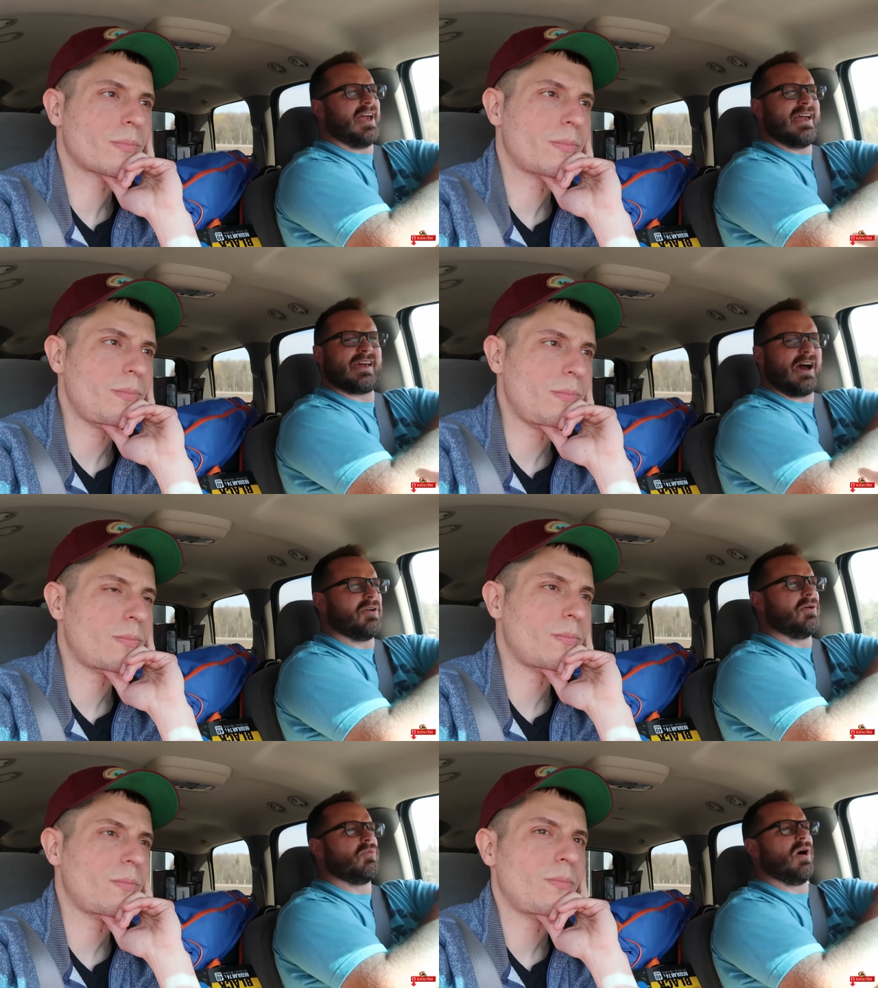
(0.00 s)
Speaker 1: Kane
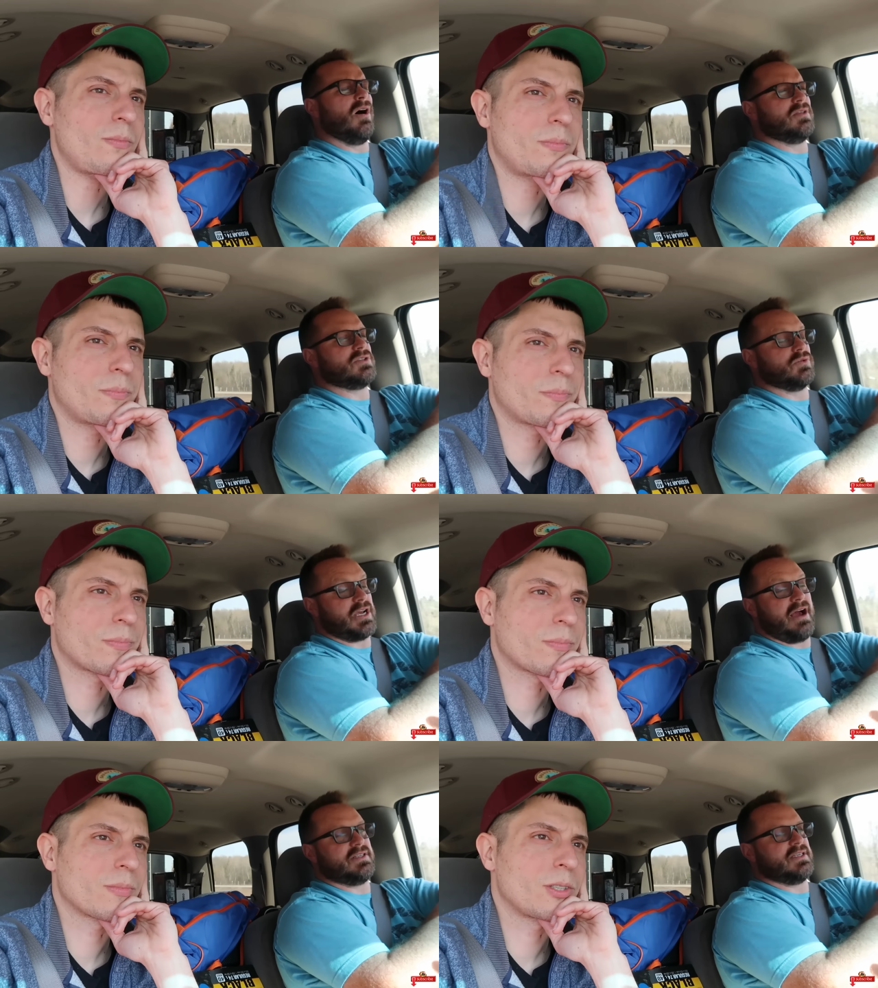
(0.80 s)
County once, which
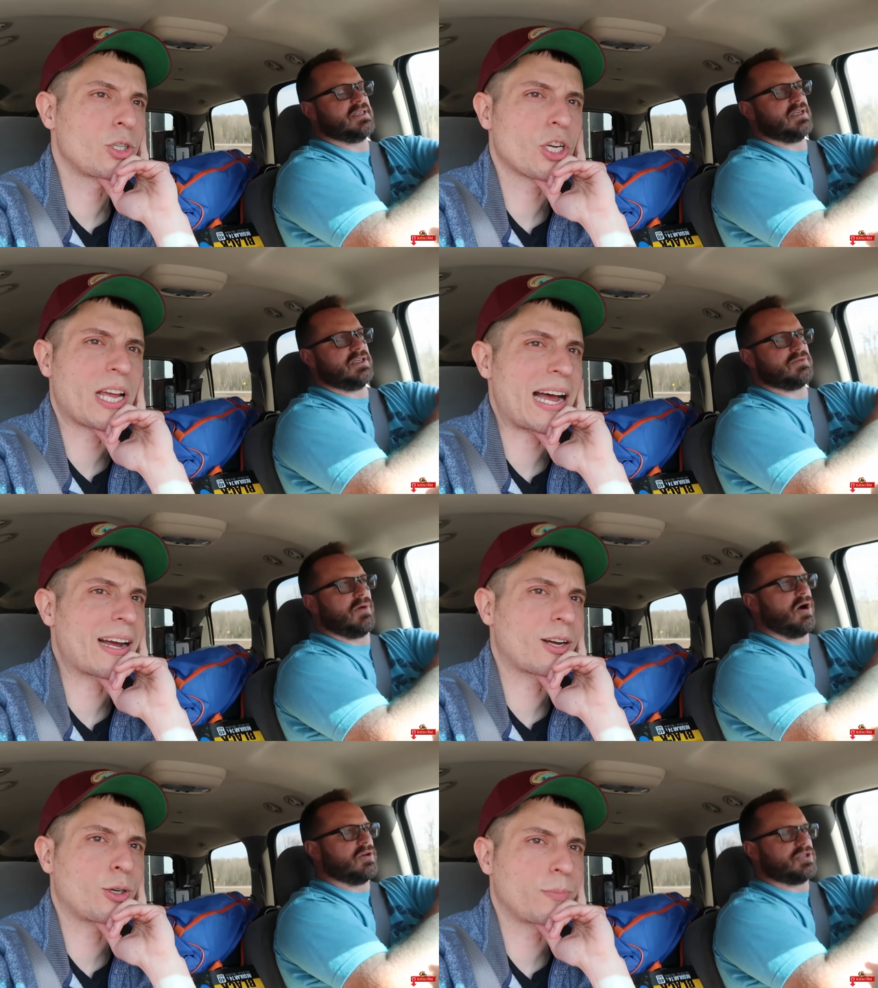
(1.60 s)
obviously isn't
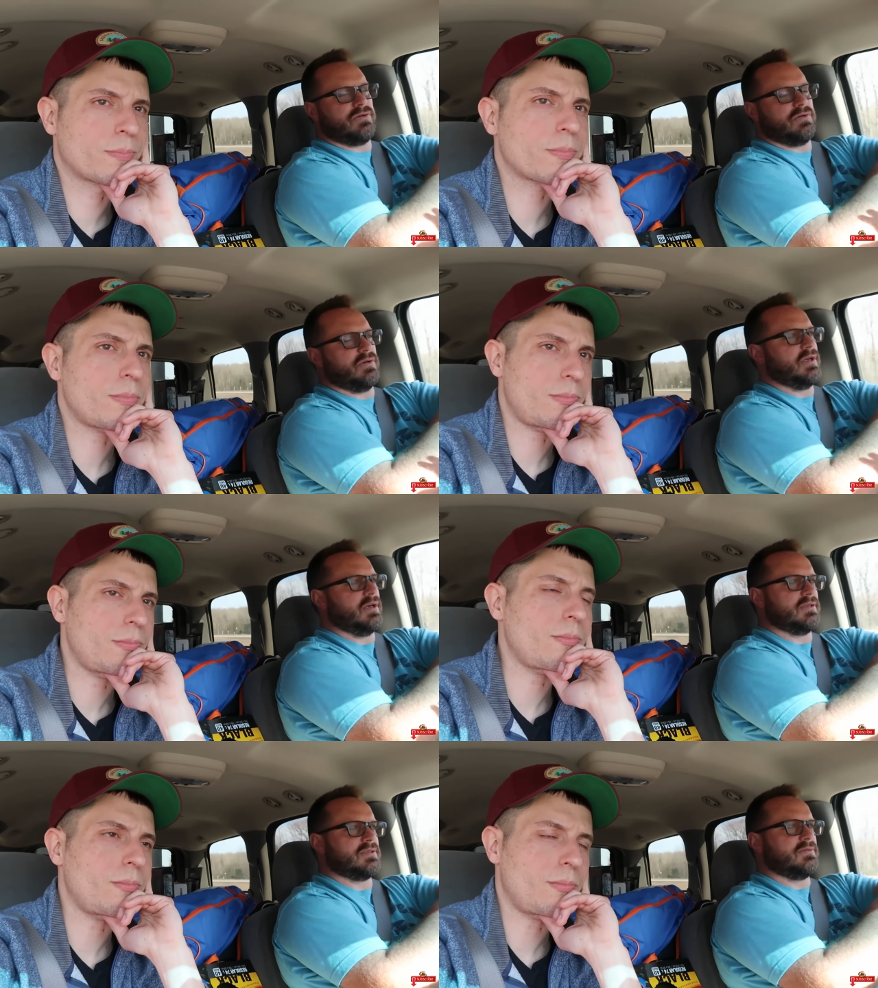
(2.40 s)
Chicago. a small show.
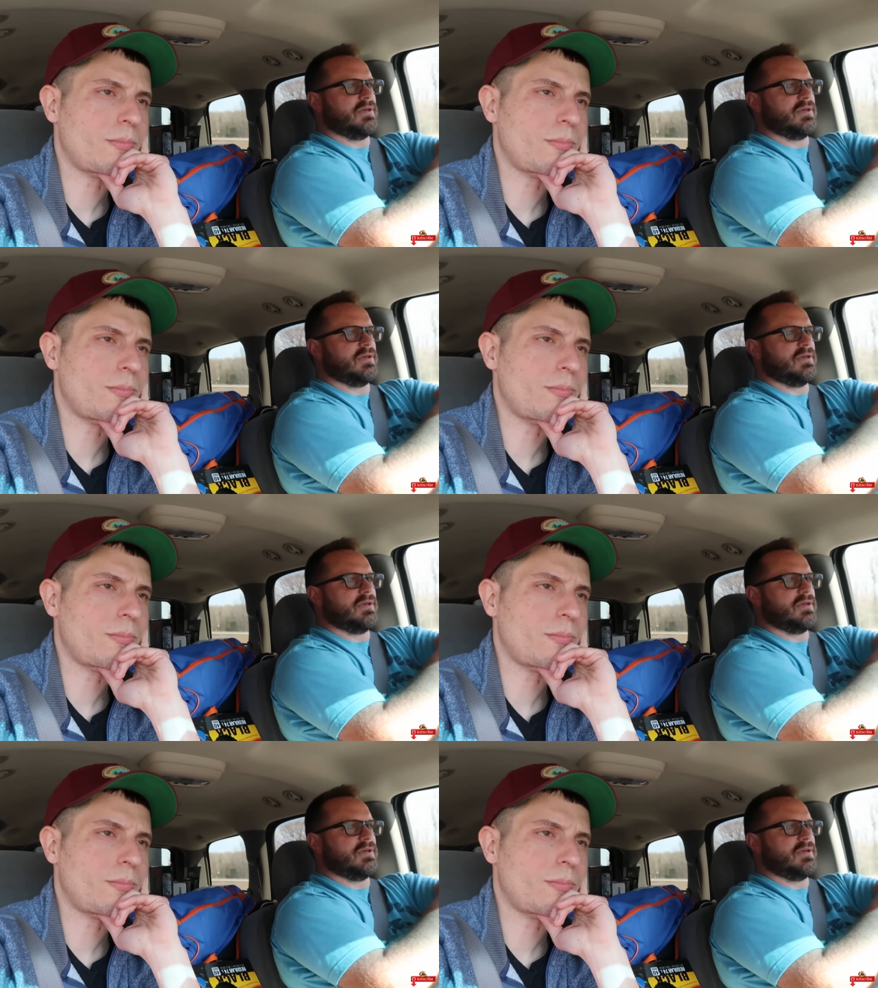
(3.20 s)
Yeah, it's